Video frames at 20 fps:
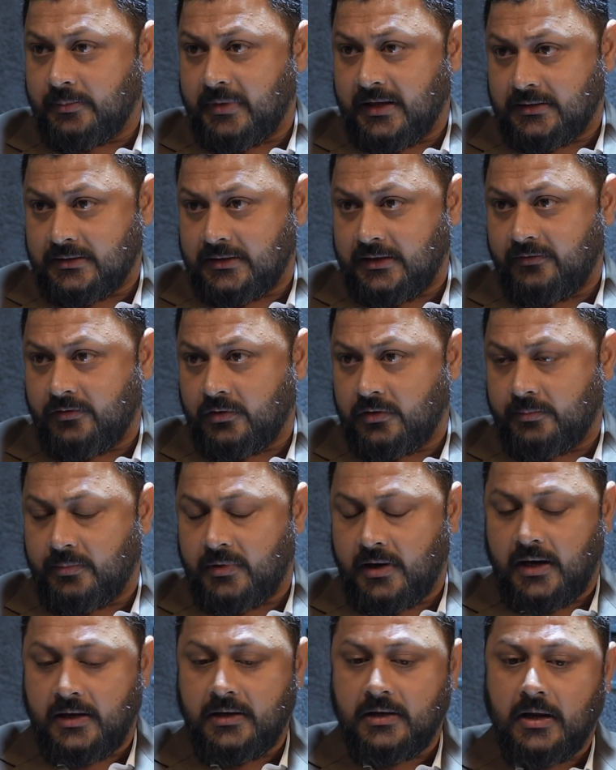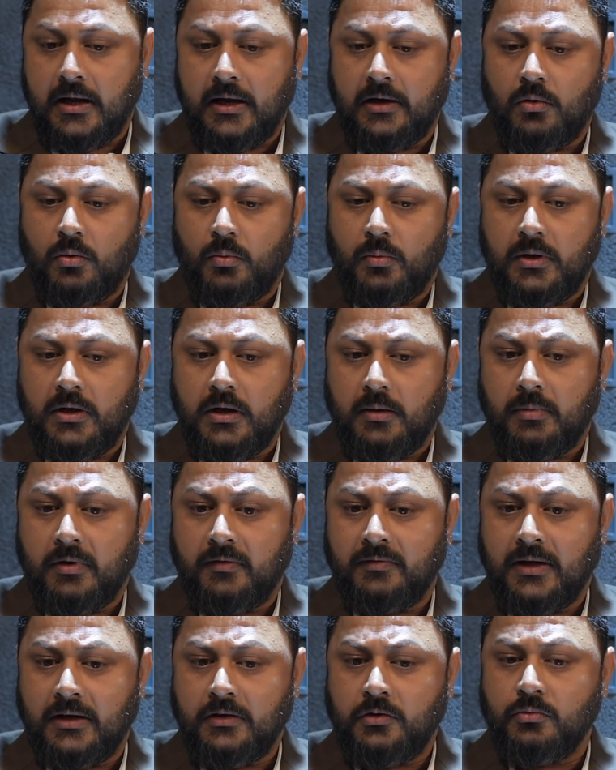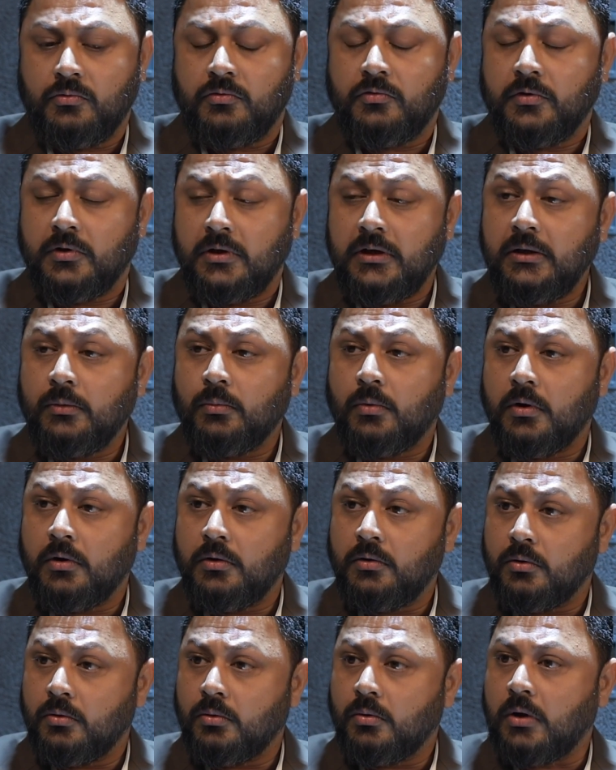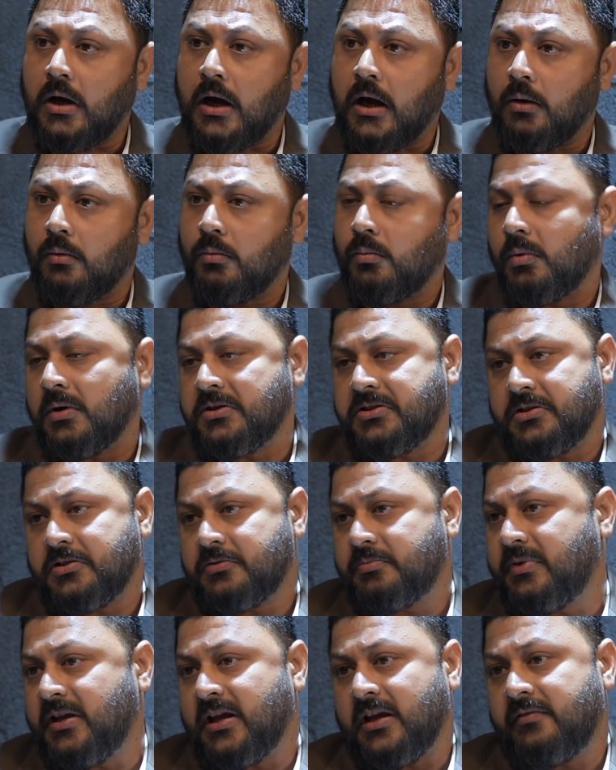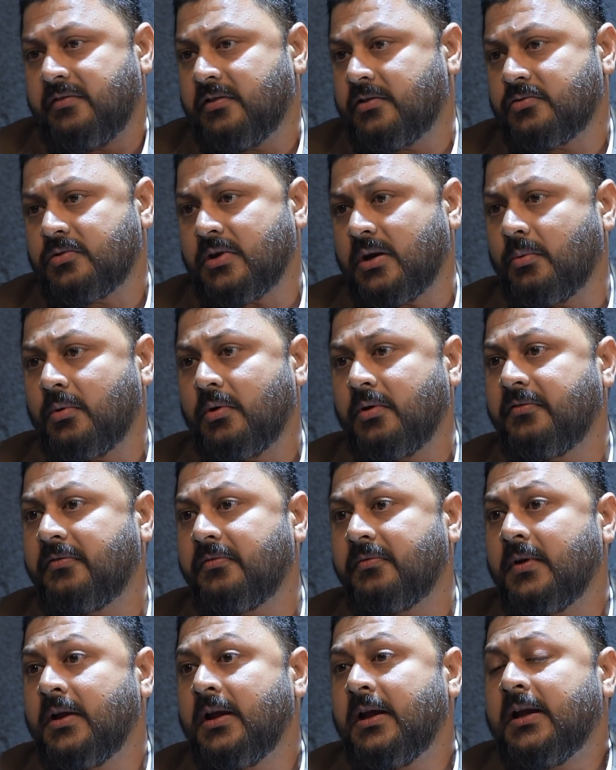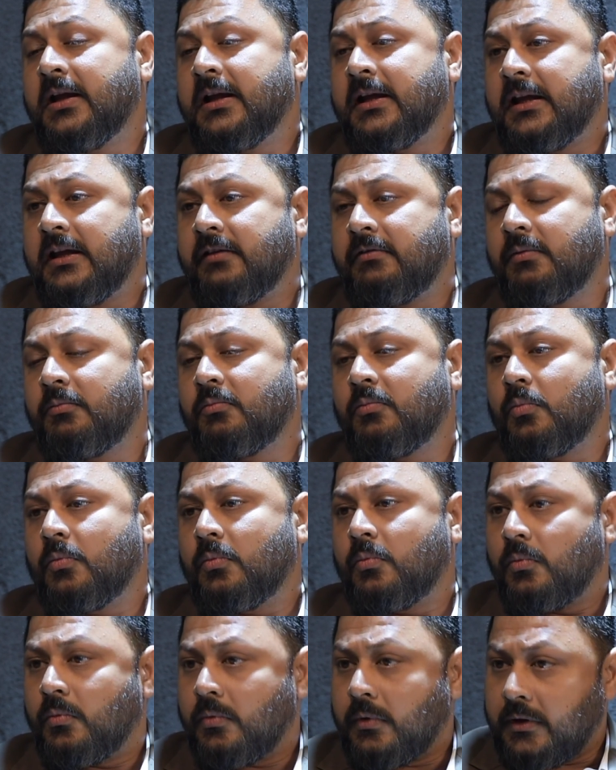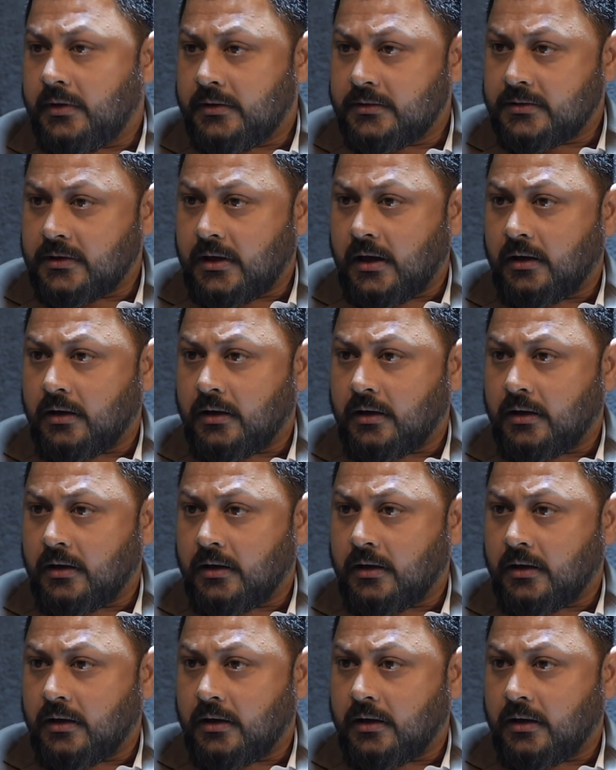the best thing for the brand. And over and above that, you really want to know what's his behavior. So I want to give him his